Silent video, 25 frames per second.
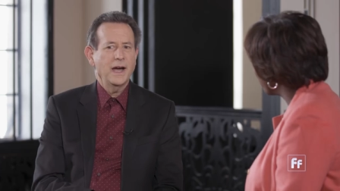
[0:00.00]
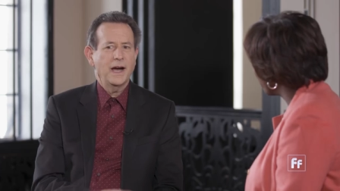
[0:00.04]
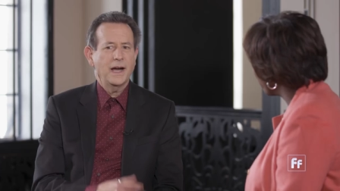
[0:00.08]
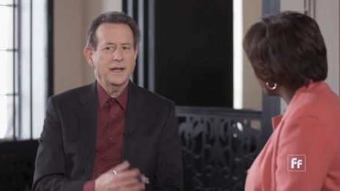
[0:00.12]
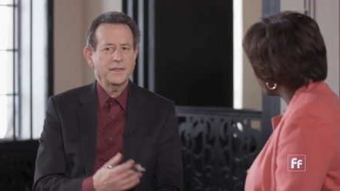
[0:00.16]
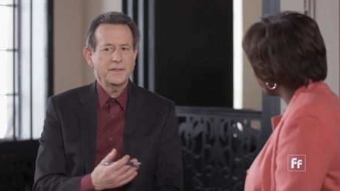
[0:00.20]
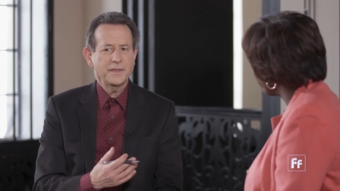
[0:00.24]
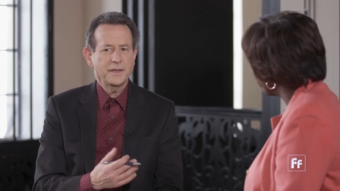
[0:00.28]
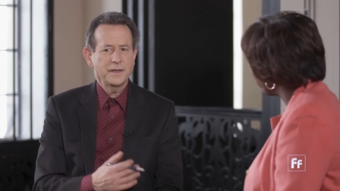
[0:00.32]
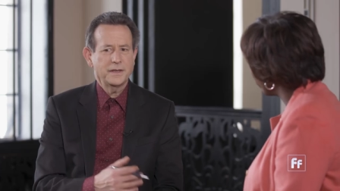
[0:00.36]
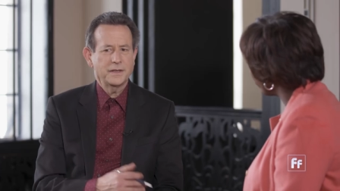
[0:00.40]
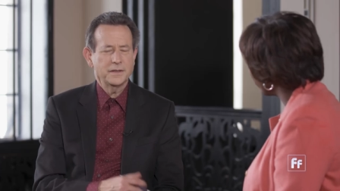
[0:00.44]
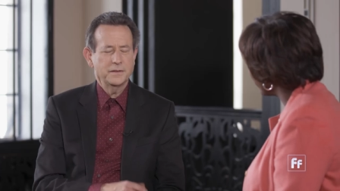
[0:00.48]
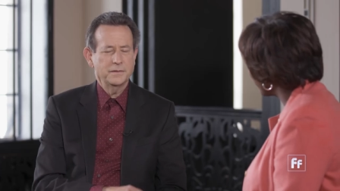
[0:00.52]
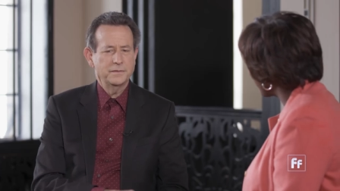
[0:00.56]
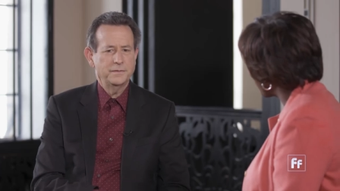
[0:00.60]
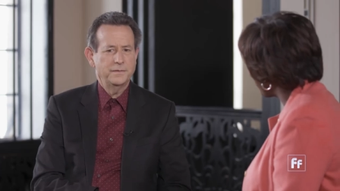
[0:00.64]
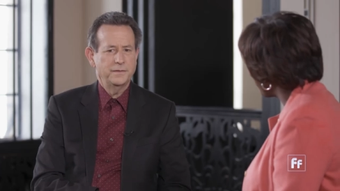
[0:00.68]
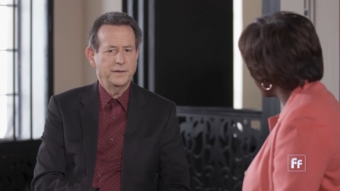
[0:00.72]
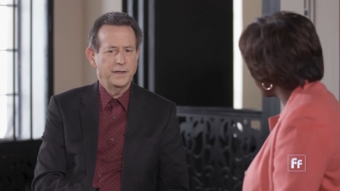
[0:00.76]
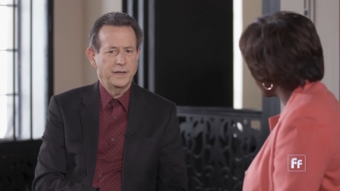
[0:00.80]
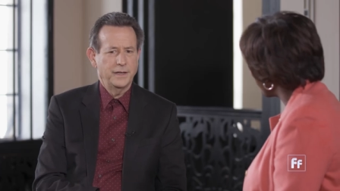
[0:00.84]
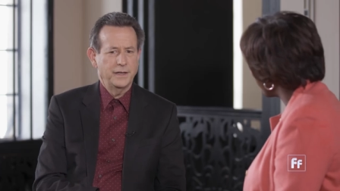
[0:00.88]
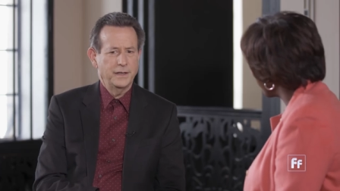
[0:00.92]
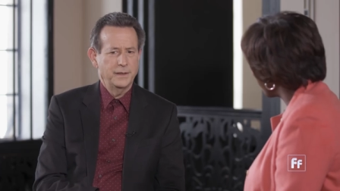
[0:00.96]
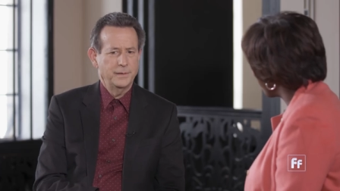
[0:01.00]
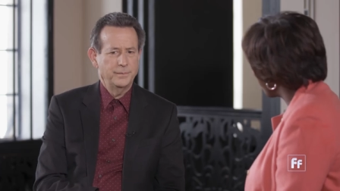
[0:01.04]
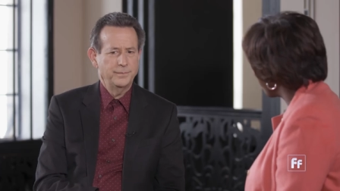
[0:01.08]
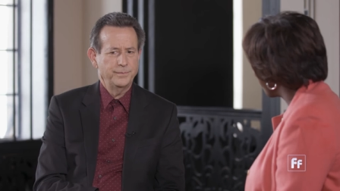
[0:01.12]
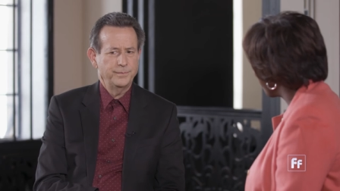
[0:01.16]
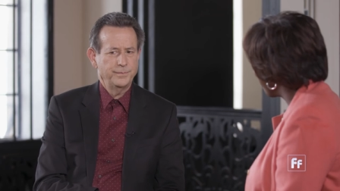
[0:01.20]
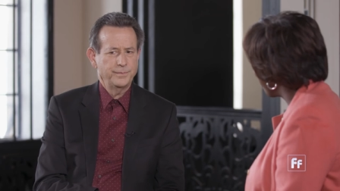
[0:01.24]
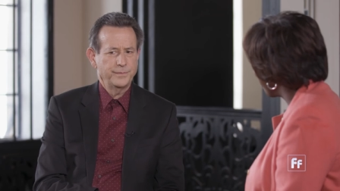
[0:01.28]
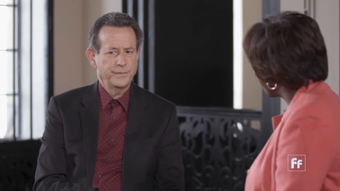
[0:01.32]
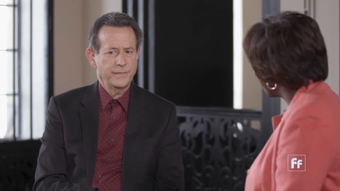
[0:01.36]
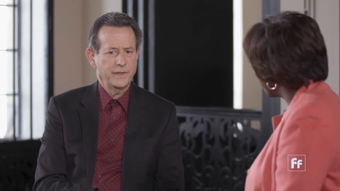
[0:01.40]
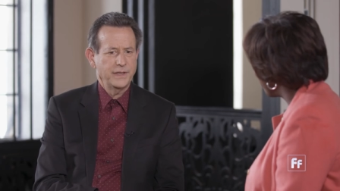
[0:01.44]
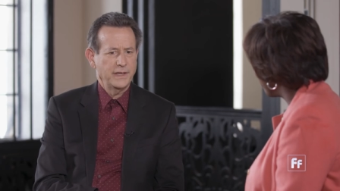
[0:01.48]
I think of uh
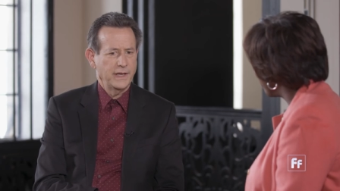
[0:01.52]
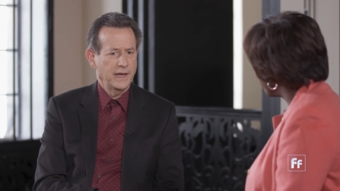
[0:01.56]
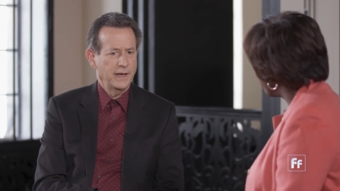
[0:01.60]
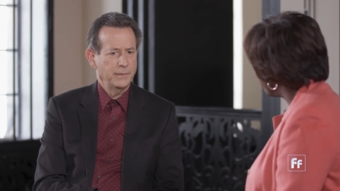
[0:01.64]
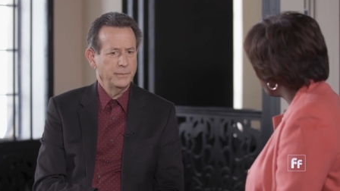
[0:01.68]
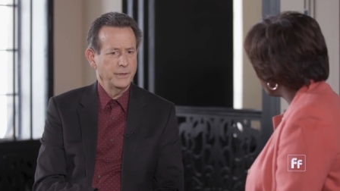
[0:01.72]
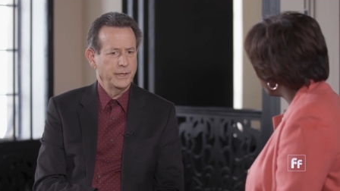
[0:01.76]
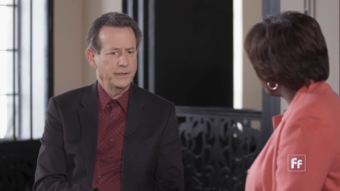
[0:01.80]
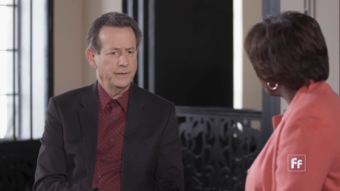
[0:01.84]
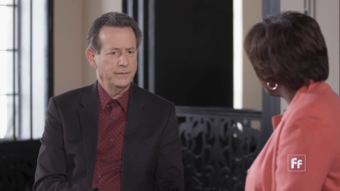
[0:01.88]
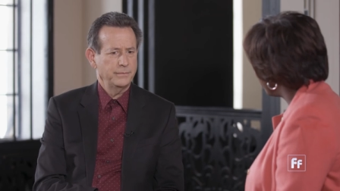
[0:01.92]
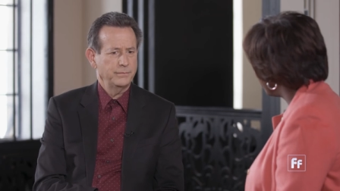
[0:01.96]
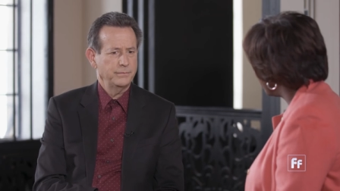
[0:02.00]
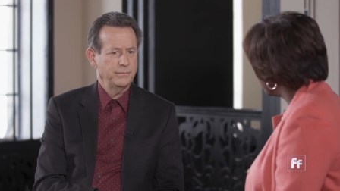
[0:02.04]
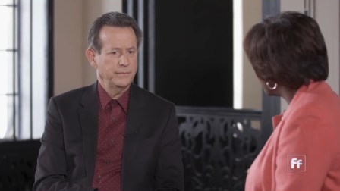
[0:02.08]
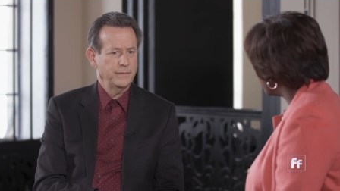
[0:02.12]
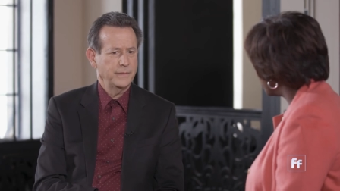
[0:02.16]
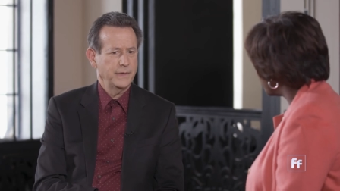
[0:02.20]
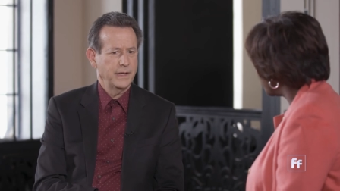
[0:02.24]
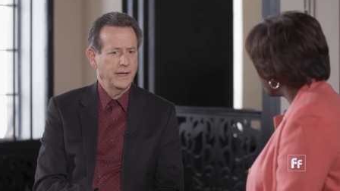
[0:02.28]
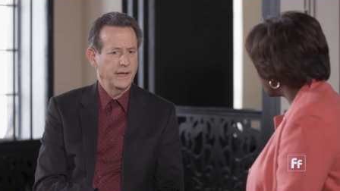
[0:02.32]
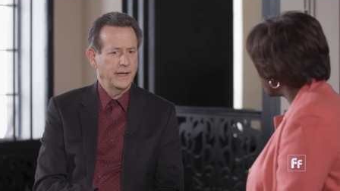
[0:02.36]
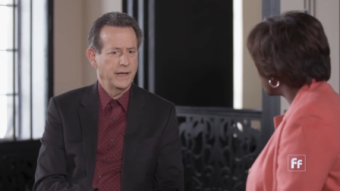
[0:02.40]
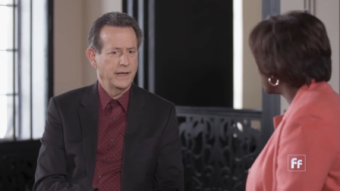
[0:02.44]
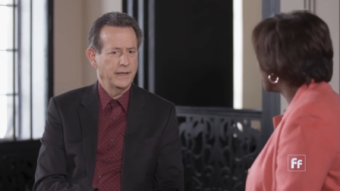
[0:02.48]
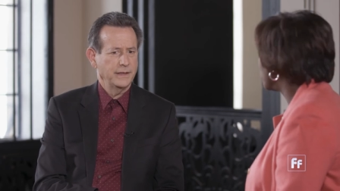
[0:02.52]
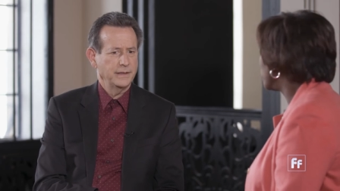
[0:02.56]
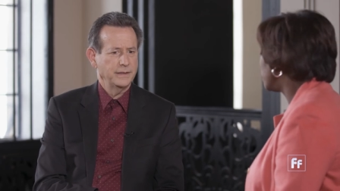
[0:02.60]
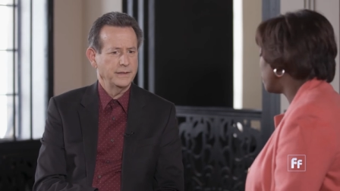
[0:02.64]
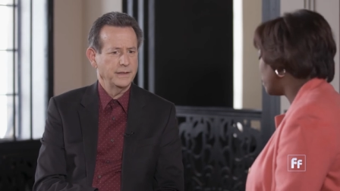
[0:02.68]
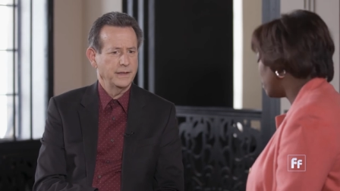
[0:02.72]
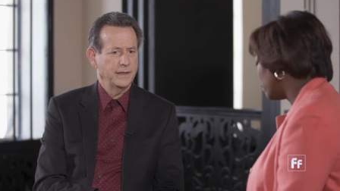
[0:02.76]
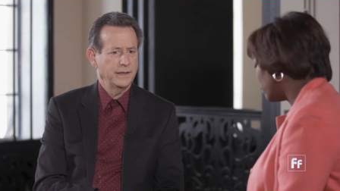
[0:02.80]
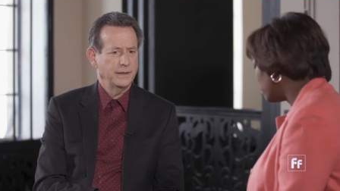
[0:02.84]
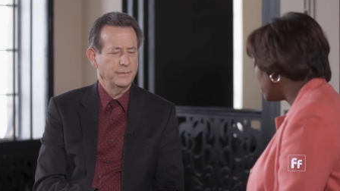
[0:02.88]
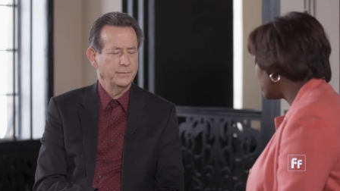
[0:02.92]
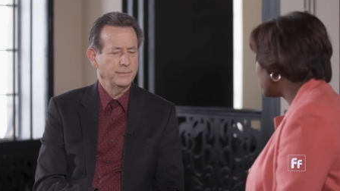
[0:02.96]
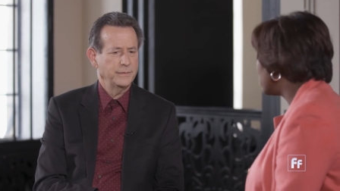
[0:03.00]
Yemen and,
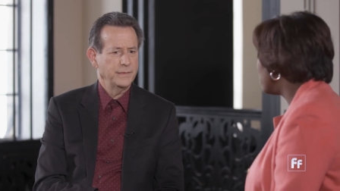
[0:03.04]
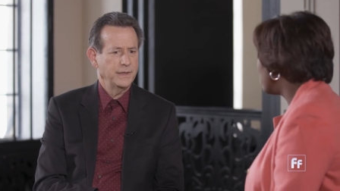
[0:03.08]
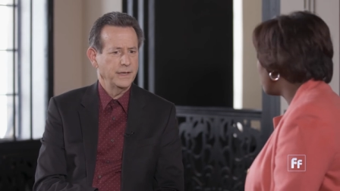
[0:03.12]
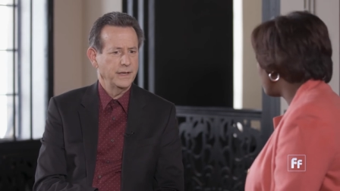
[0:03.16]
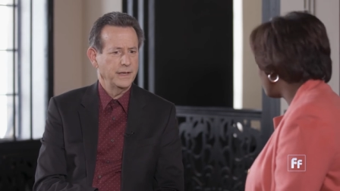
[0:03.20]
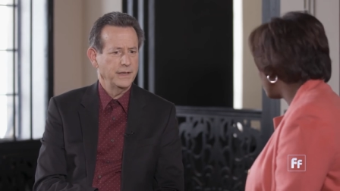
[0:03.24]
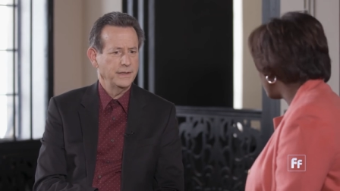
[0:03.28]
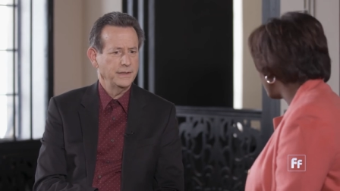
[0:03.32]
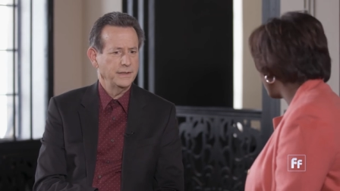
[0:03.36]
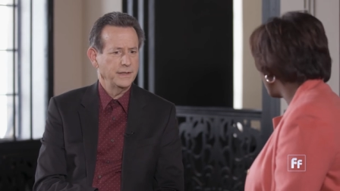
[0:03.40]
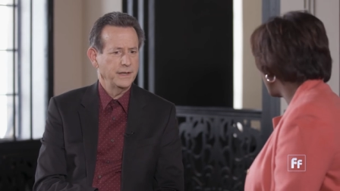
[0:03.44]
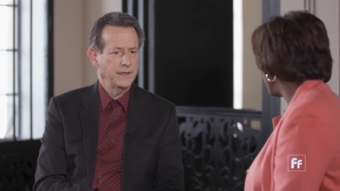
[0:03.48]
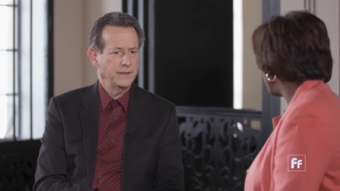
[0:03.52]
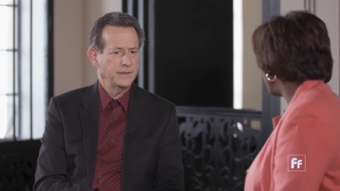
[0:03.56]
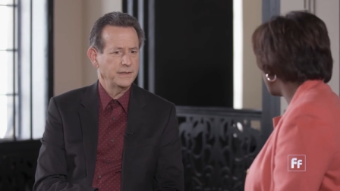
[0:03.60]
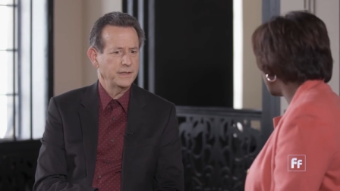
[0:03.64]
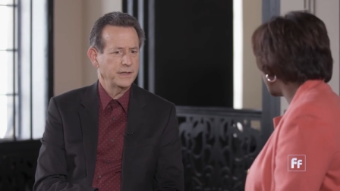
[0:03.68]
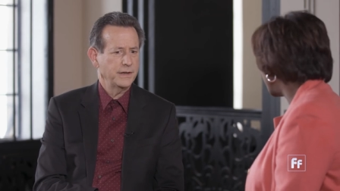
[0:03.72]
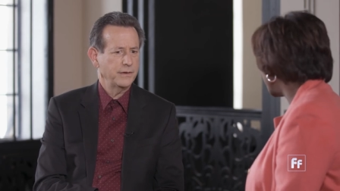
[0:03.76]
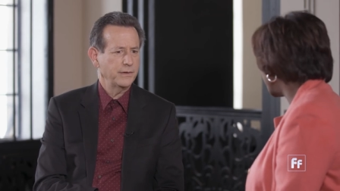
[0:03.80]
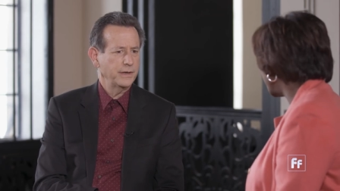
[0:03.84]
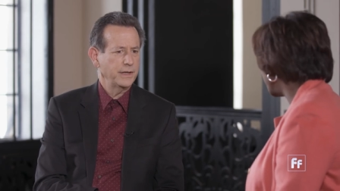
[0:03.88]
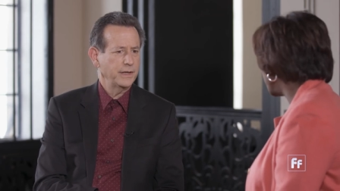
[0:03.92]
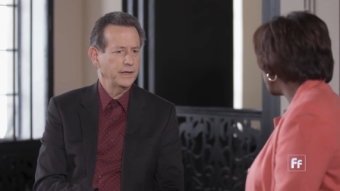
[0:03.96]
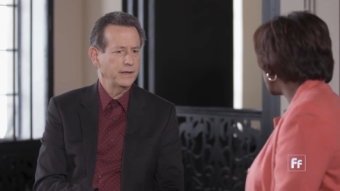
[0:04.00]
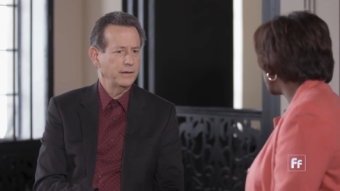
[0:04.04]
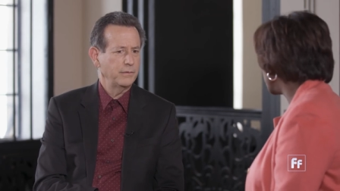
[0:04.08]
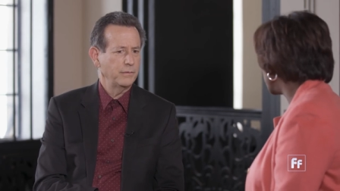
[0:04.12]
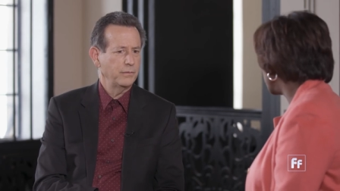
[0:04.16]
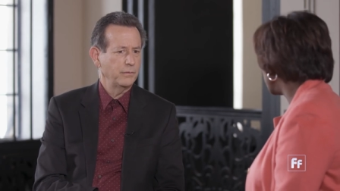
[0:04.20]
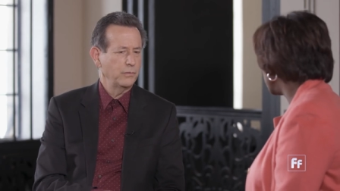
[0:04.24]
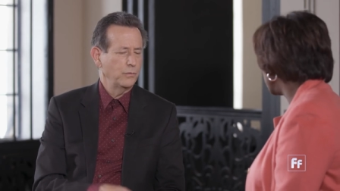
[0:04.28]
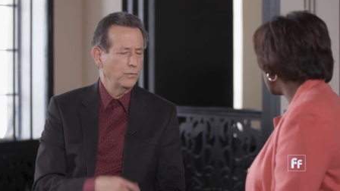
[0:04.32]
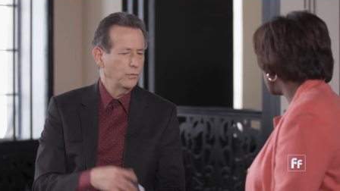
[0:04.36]
uh, and, and, Syria.